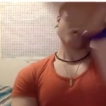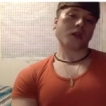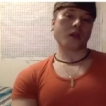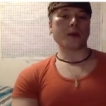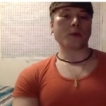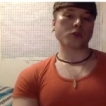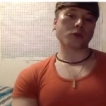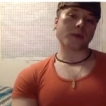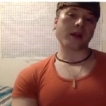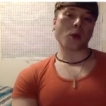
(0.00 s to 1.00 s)
In
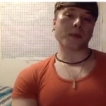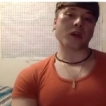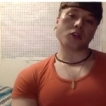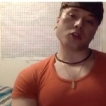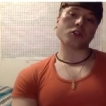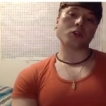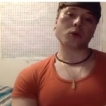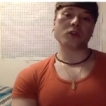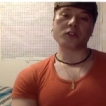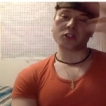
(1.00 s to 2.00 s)
multiple myeloma, you
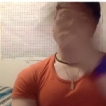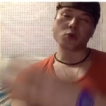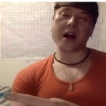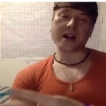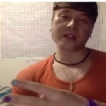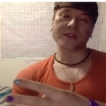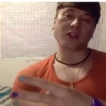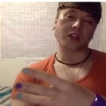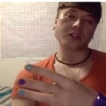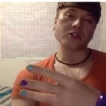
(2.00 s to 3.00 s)
do. You do not have
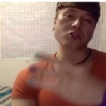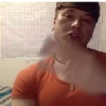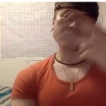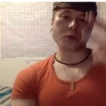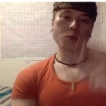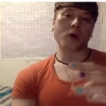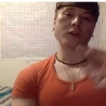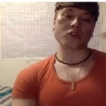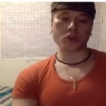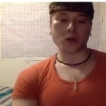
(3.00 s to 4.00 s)
lytic lesions in
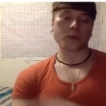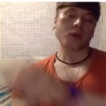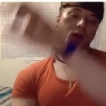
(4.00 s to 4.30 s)
Waldenstrom.